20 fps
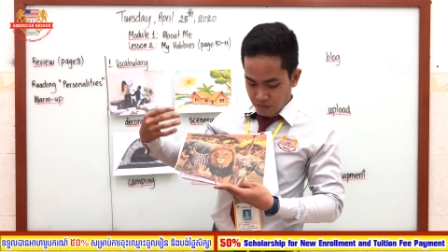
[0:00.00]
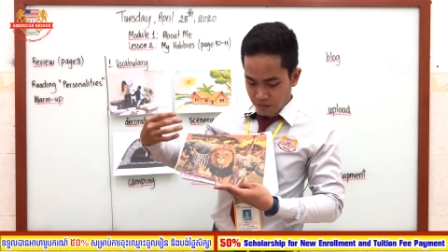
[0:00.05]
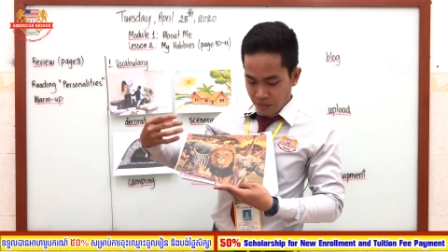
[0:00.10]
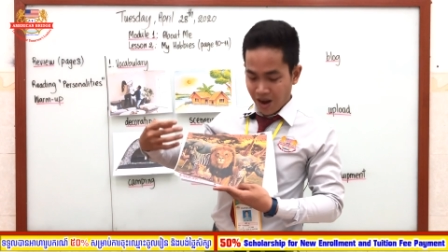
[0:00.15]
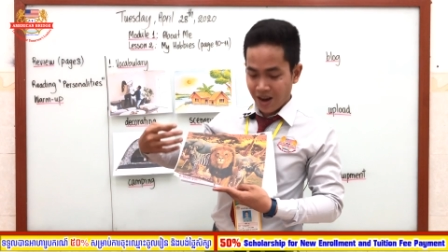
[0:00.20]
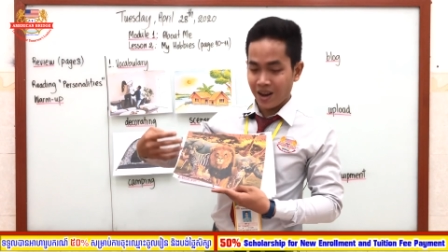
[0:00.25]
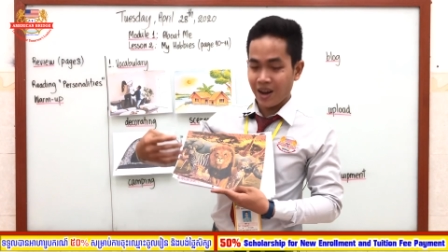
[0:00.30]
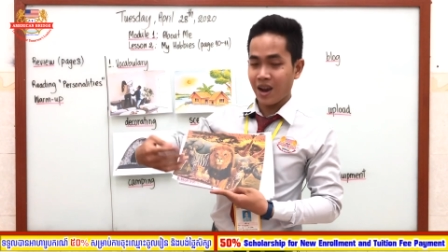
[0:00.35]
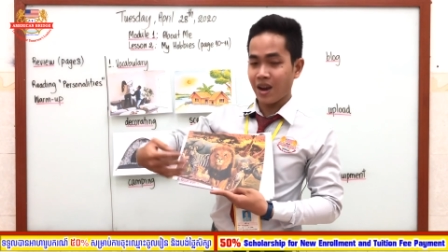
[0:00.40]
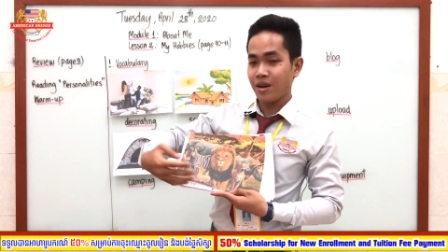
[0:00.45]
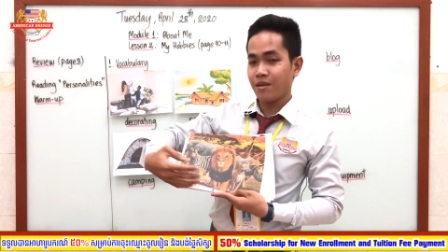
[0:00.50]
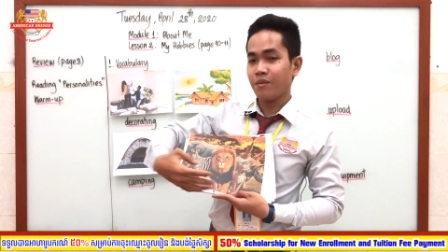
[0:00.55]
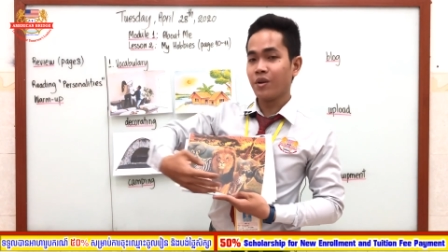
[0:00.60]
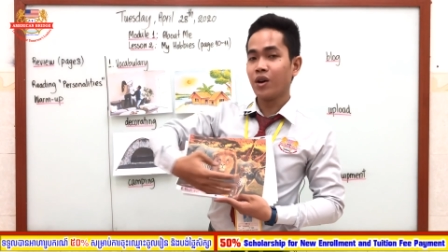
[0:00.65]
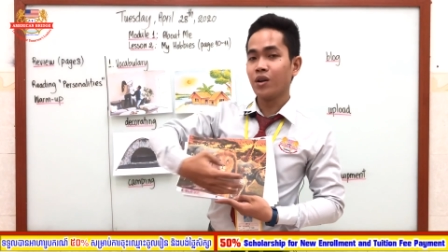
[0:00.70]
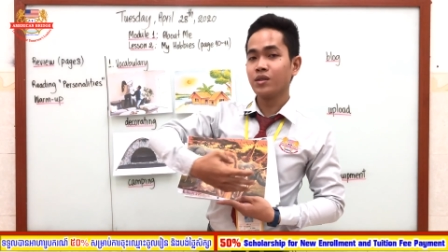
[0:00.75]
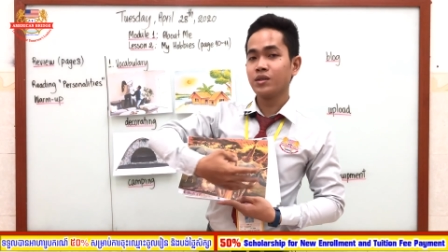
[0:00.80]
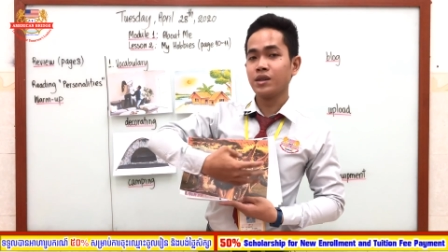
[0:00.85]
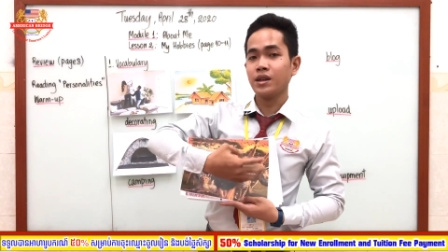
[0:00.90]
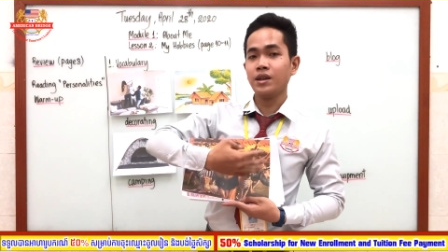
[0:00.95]
many
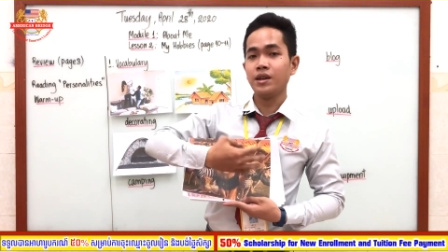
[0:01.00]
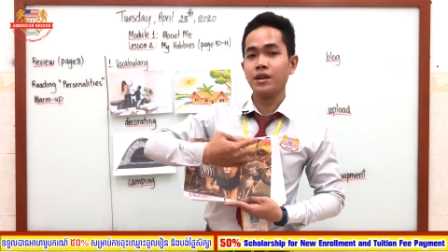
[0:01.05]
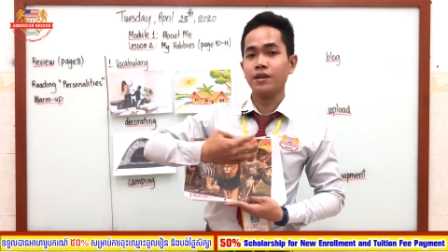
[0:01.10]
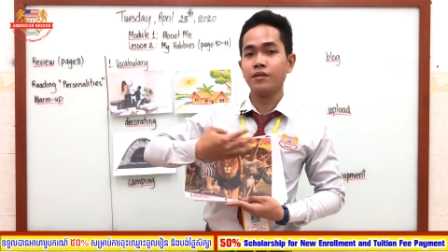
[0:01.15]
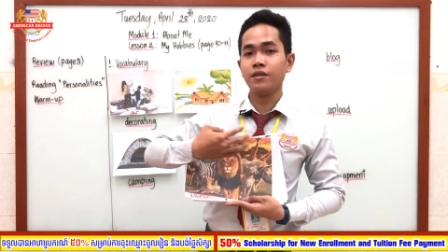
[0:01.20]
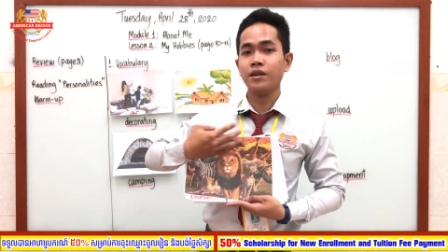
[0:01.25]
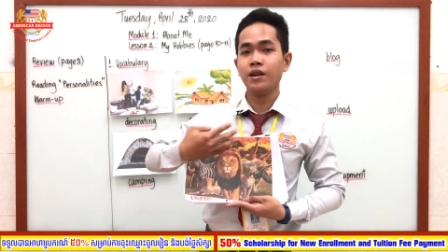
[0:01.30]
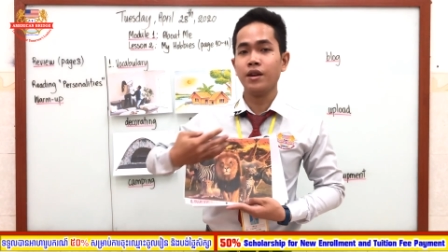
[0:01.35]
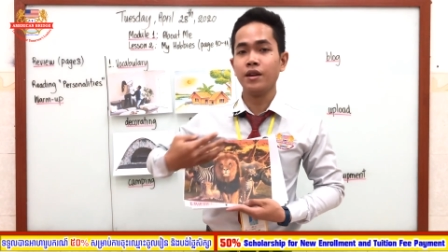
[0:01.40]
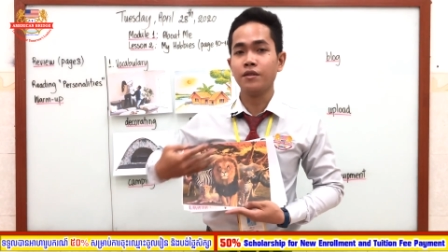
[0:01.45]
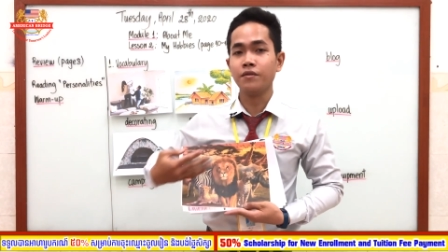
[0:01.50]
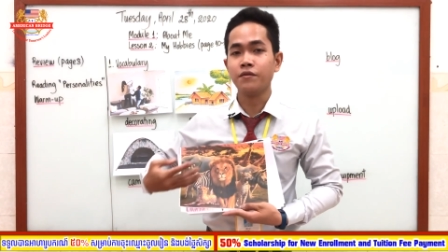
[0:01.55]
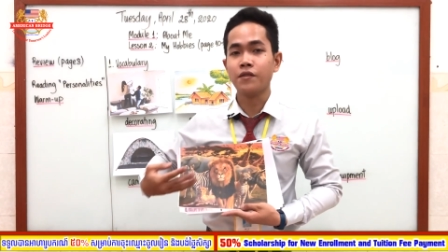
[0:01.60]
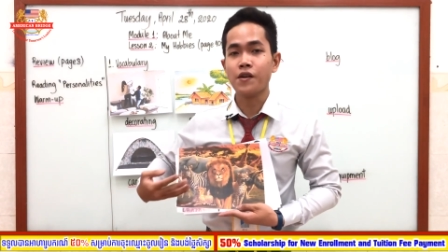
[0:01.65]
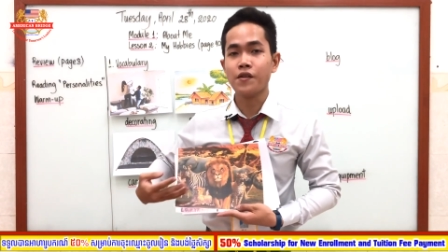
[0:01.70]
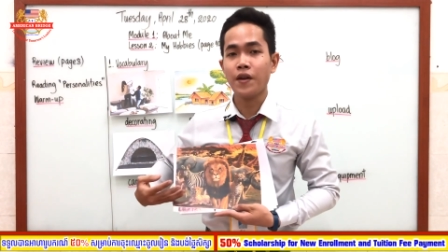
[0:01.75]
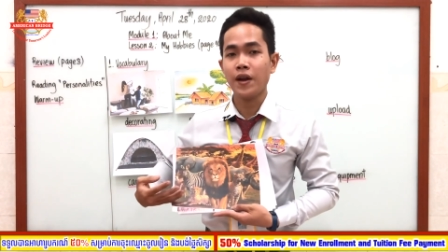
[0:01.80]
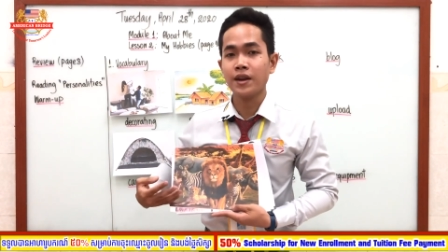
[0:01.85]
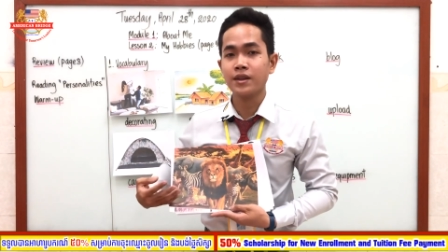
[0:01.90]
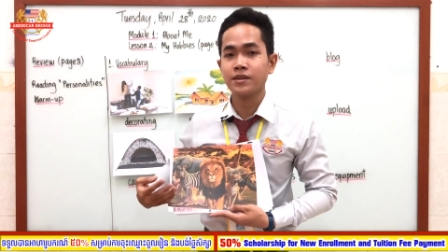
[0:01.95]
animals in the
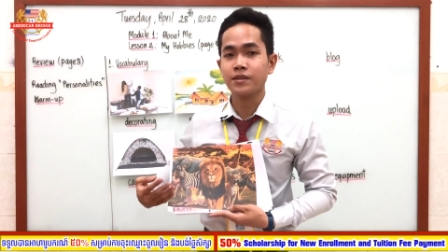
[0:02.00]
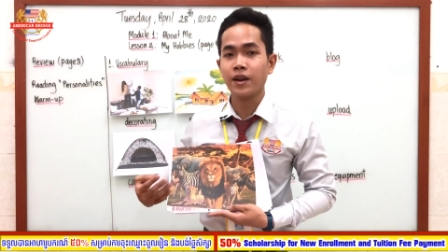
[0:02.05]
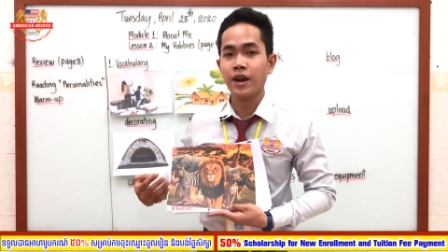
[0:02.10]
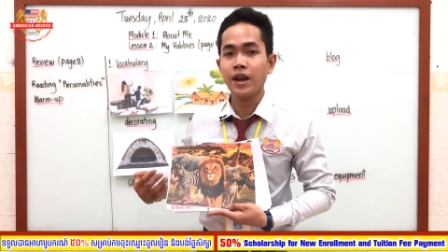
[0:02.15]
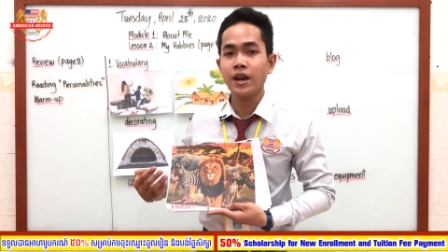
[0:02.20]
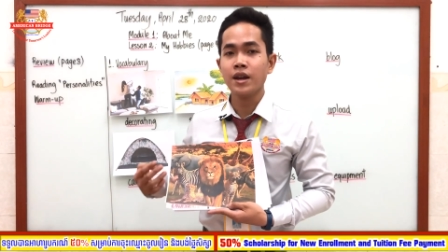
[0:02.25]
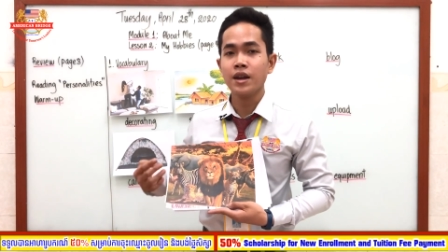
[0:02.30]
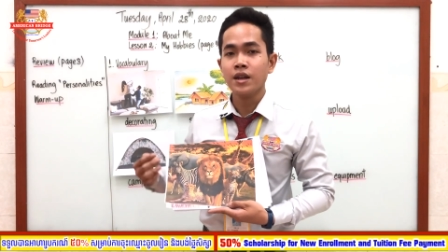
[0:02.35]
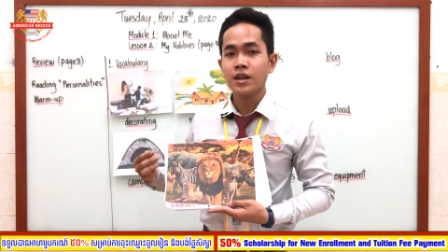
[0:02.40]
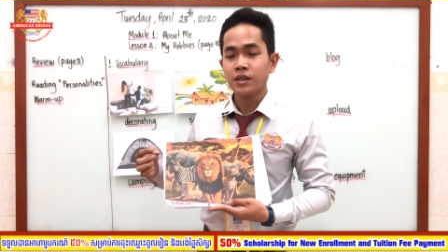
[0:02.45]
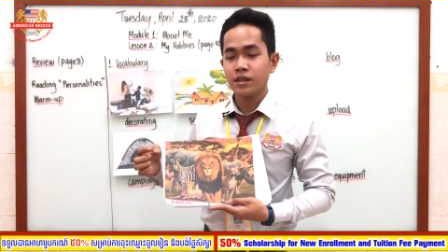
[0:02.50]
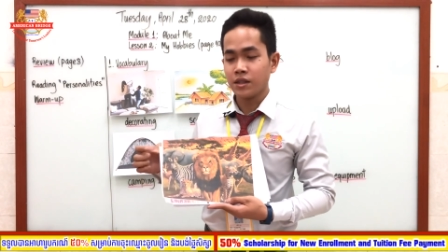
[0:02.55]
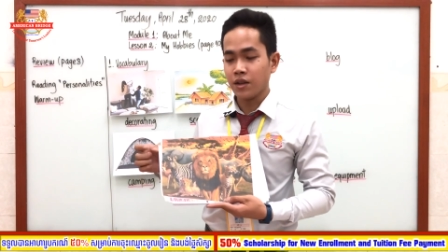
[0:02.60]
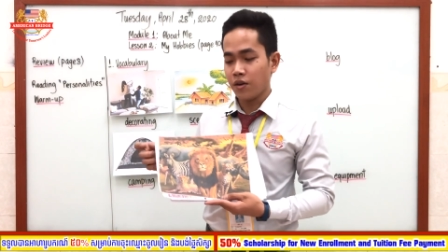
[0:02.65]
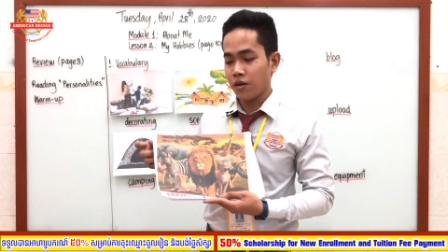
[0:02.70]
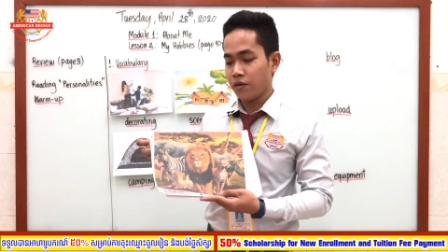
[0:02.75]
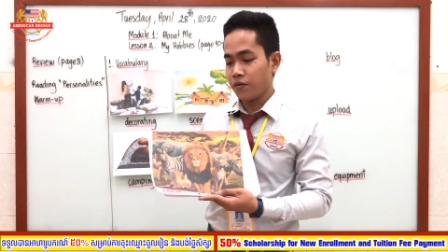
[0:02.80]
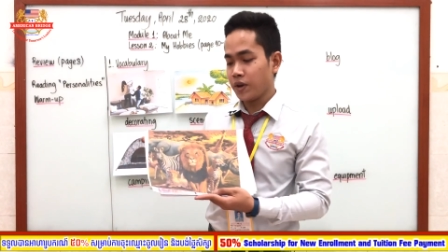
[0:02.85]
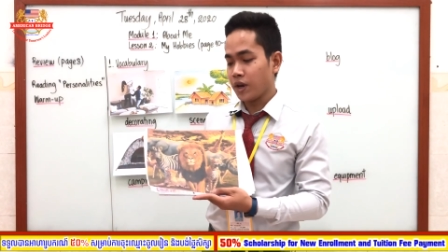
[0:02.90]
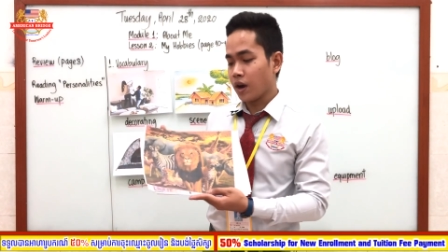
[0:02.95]
forest, right?
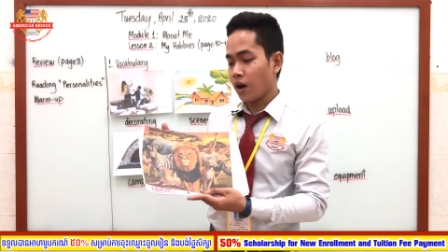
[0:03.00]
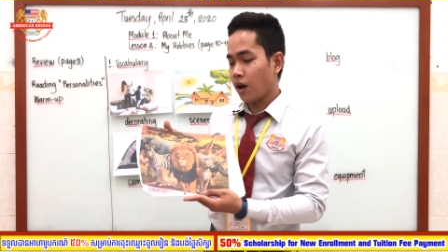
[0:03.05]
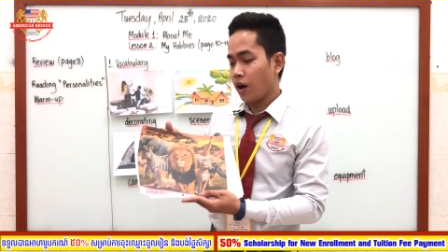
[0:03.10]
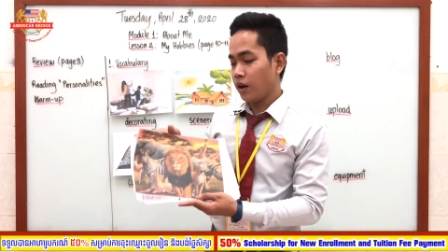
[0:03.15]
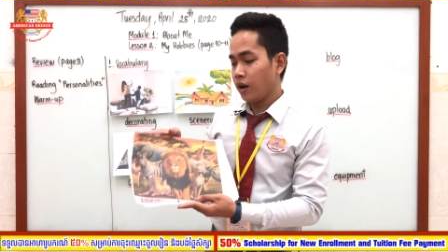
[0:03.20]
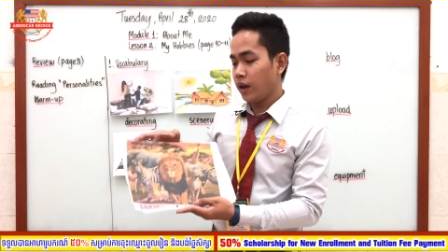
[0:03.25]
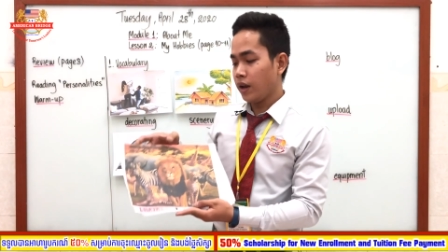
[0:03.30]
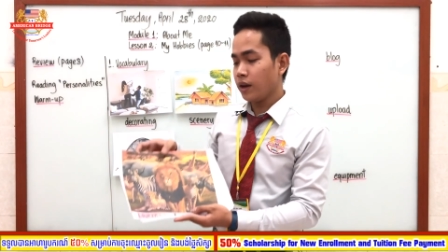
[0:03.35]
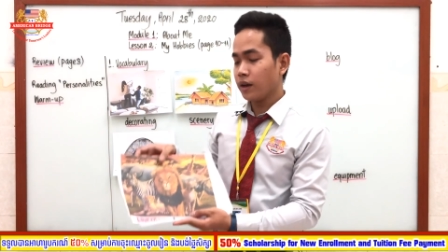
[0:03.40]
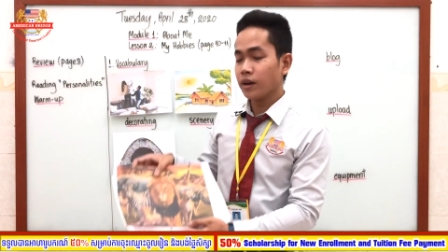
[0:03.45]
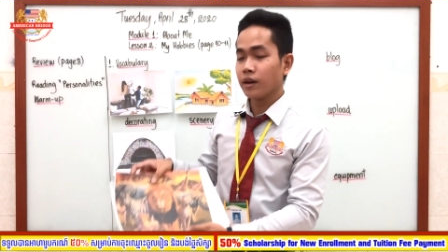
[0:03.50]
So we call it